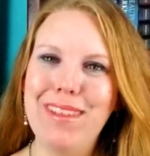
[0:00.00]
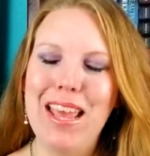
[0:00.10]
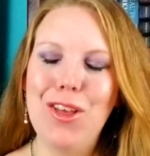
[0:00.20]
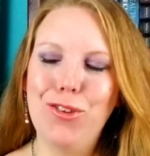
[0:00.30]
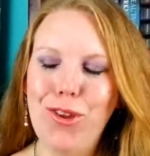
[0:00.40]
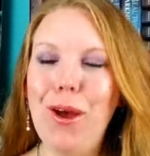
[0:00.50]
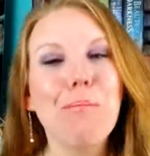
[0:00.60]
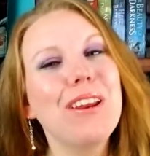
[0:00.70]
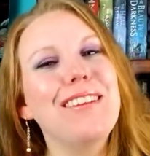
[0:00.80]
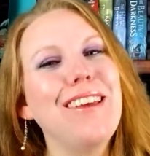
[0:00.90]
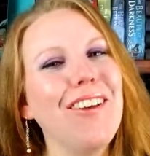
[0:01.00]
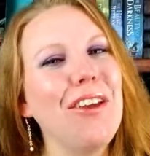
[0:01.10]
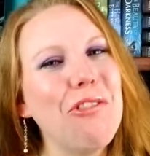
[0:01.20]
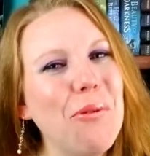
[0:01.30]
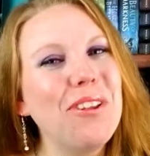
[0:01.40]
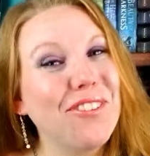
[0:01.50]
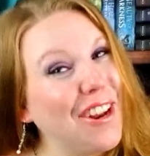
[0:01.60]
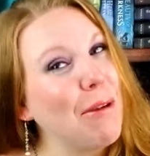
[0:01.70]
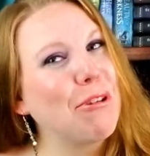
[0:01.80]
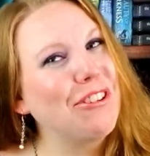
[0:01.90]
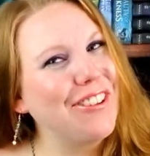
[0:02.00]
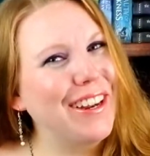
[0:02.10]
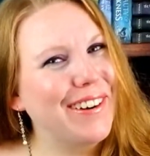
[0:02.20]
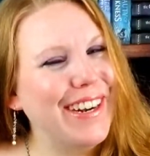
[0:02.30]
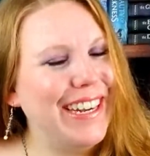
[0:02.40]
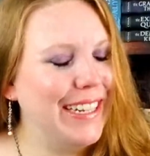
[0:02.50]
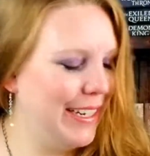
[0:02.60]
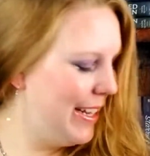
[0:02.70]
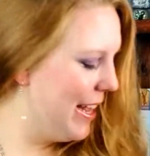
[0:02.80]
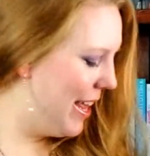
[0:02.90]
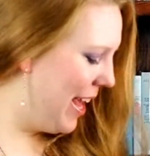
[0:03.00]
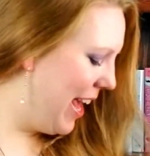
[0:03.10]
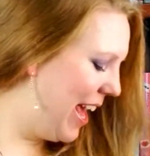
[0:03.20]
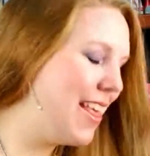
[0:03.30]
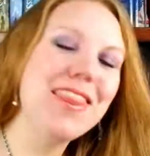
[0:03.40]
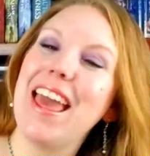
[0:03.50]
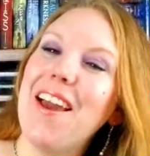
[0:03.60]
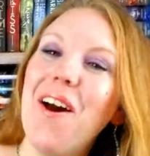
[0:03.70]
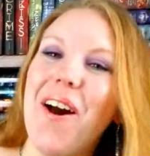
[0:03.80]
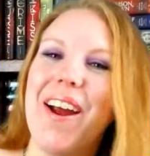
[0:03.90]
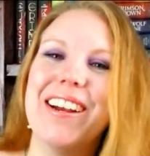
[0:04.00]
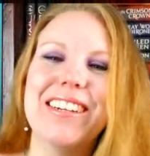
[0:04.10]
So I'm going to tell you the ones that I'm considering. And they are